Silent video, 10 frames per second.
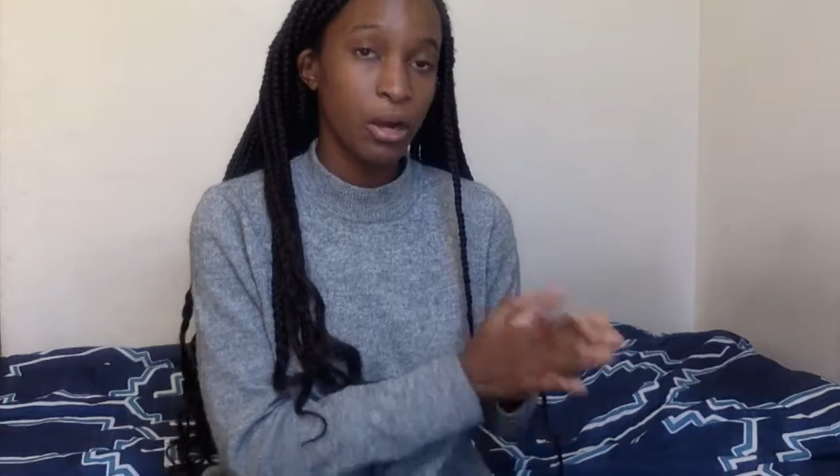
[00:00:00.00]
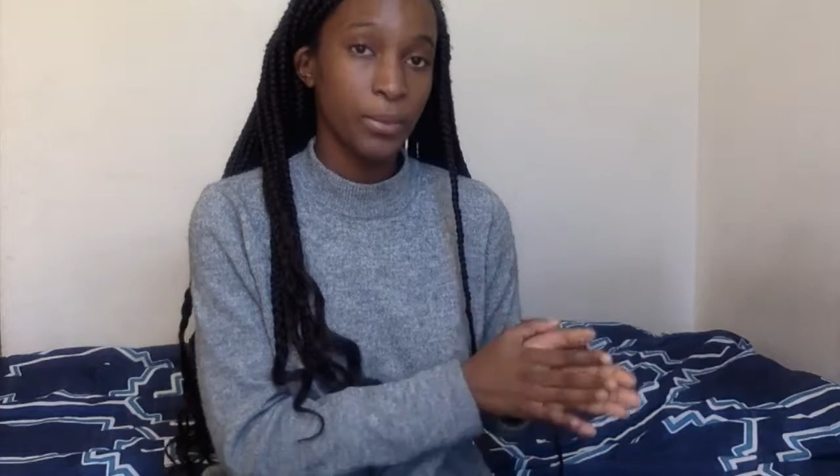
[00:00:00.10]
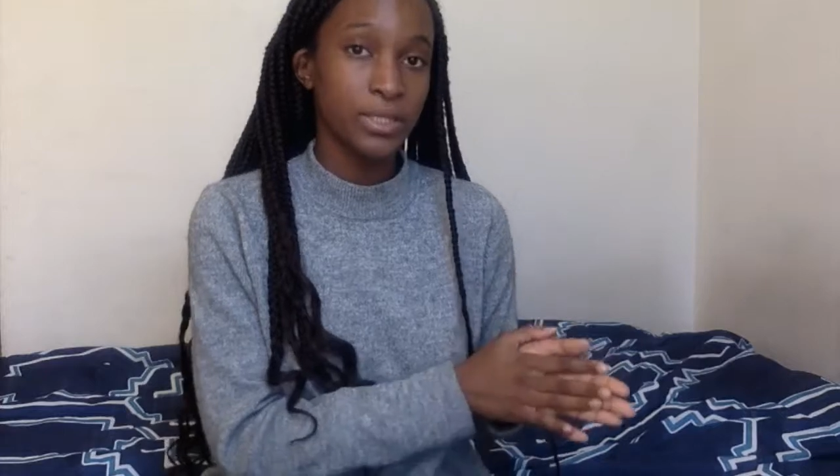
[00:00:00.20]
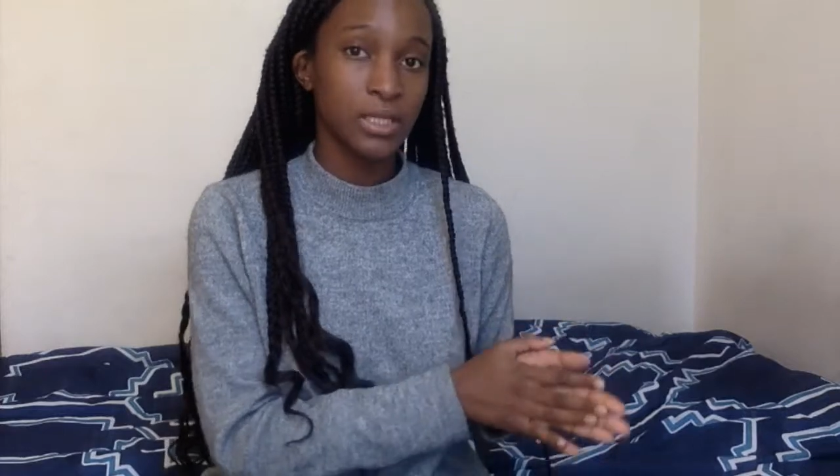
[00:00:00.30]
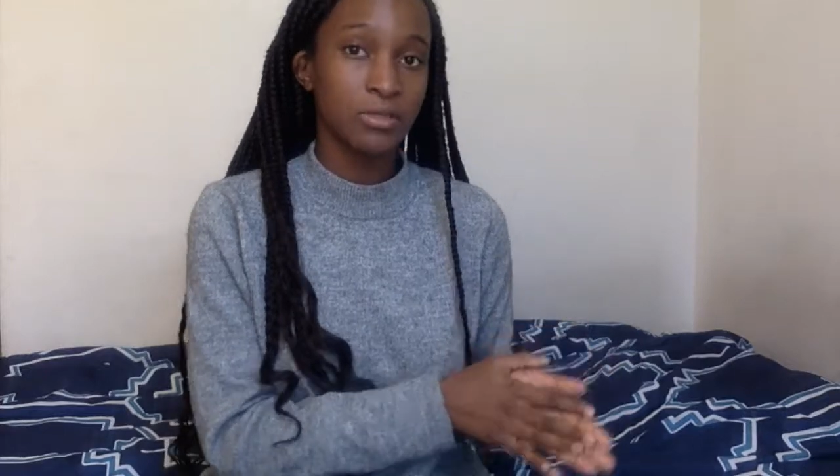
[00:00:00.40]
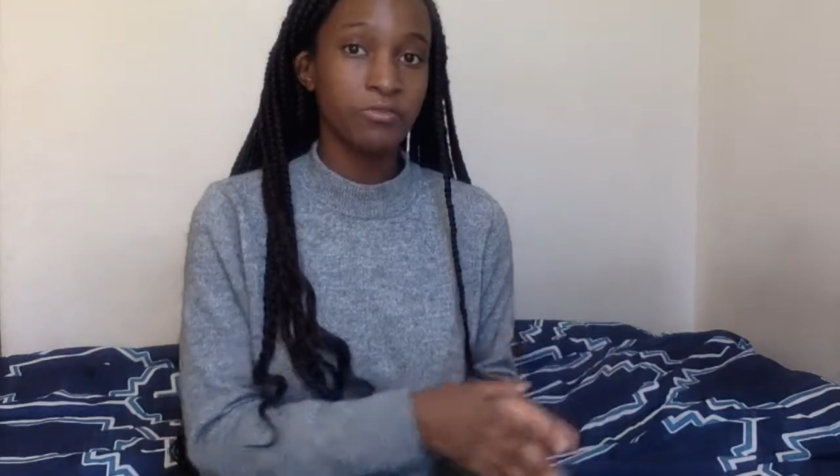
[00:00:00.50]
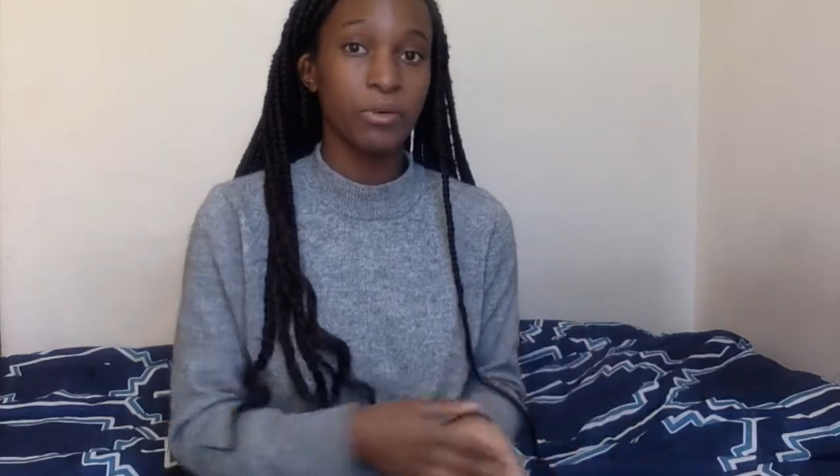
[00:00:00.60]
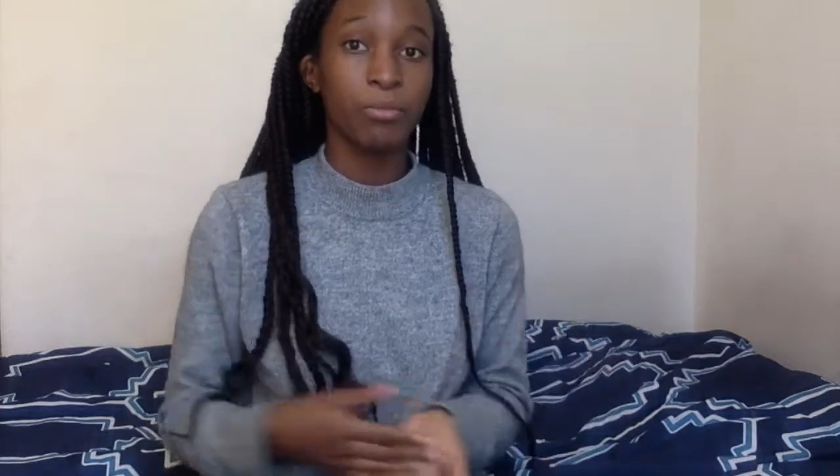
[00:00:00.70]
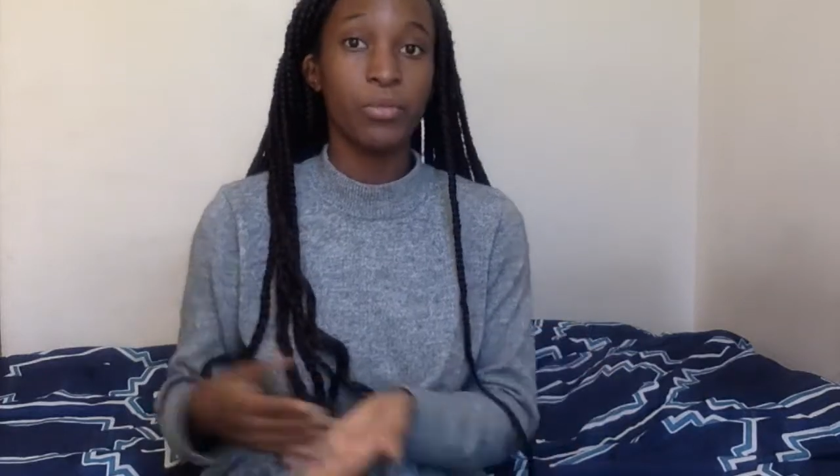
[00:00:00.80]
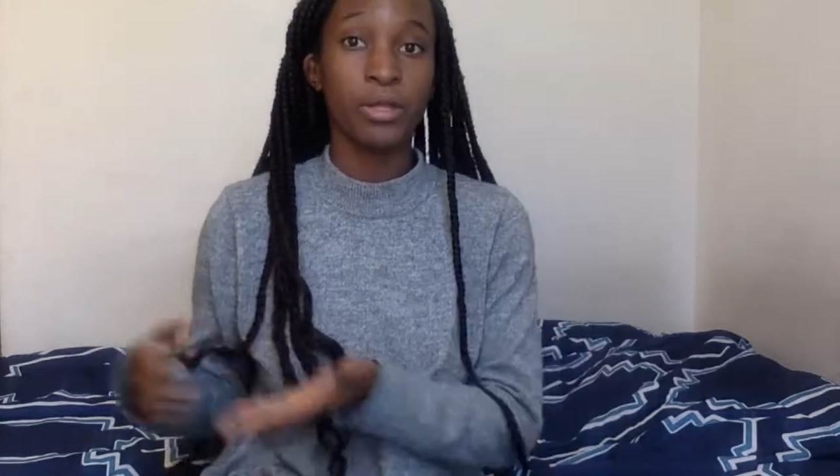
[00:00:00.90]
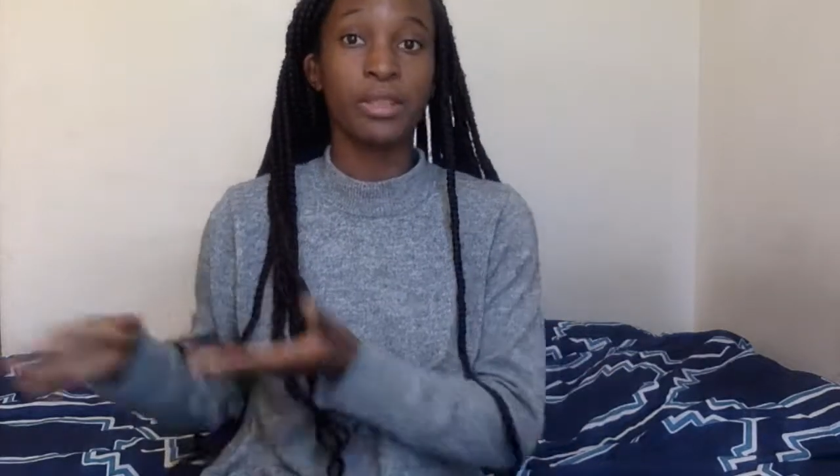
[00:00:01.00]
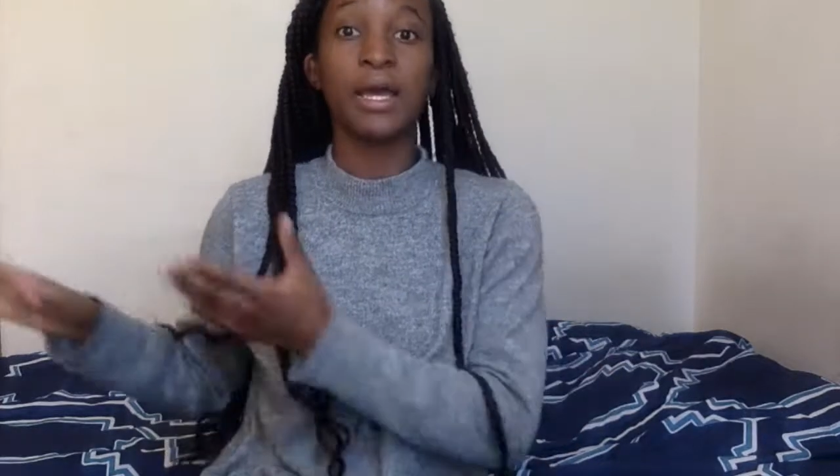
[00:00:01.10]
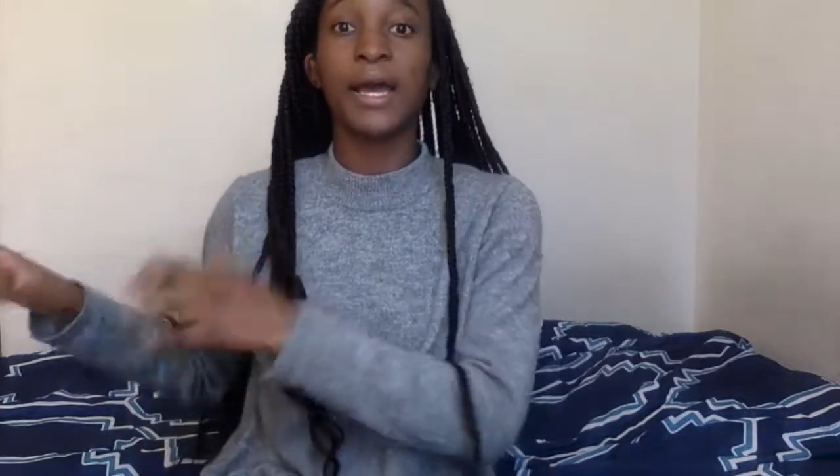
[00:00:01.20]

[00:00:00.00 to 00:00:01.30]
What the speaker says: opposites from the